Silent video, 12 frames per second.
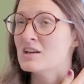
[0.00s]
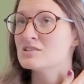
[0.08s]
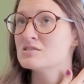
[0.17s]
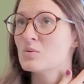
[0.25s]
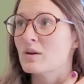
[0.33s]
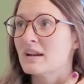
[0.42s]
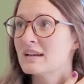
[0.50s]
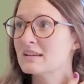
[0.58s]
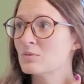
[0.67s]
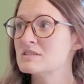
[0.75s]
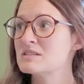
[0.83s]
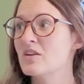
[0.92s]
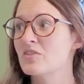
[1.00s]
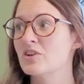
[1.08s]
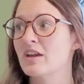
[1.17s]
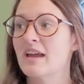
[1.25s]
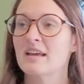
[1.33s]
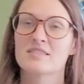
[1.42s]
So what I did was the other
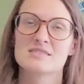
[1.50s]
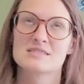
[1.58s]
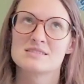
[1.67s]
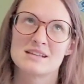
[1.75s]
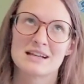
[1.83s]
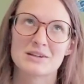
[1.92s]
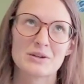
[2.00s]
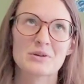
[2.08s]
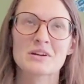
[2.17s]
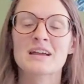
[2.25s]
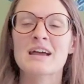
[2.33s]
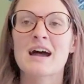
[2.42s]
day, this is side note,